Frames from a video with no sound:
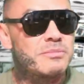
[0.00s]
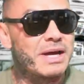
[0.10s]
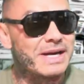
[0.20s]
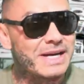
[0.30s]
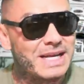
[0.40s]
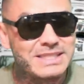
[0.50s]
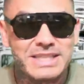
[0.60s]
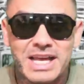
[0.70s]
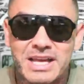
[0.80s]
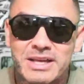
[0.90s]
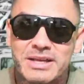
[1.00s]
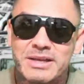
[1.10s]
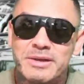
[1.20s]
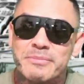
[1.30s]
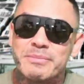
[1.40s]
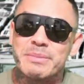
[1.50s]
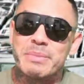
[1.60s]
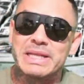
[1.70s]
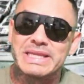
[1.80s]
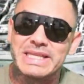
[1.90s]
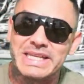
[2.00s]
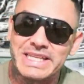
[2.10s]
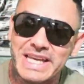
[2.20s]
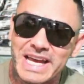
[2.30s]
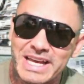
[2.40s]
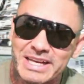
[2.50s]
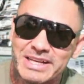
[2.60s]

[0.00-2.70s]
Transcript: my raza, mi pandilla,